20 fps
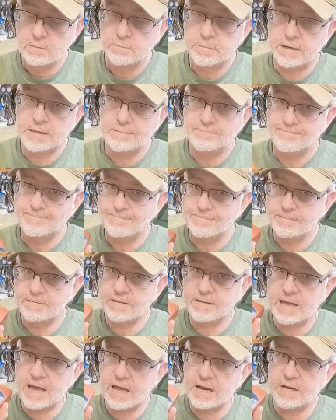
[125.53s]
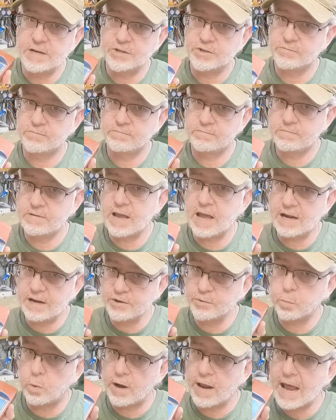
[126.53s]
but that is
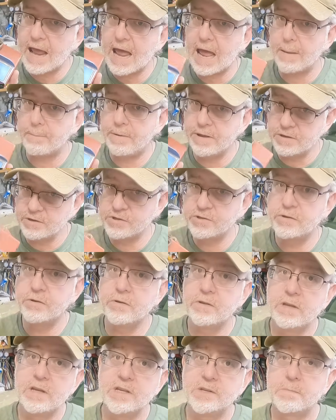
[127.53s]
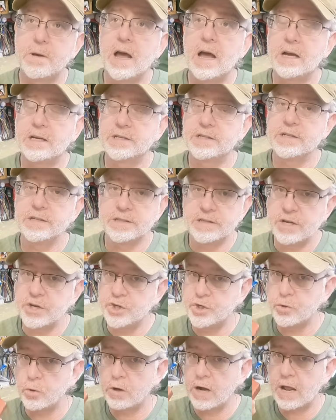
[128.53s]
what happens to these boxes. They
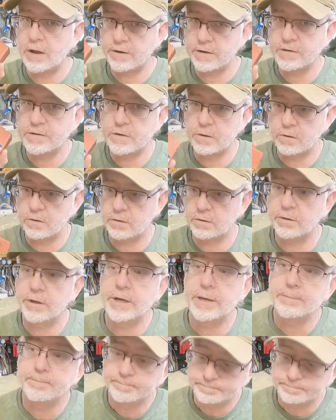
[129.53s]
short out internally.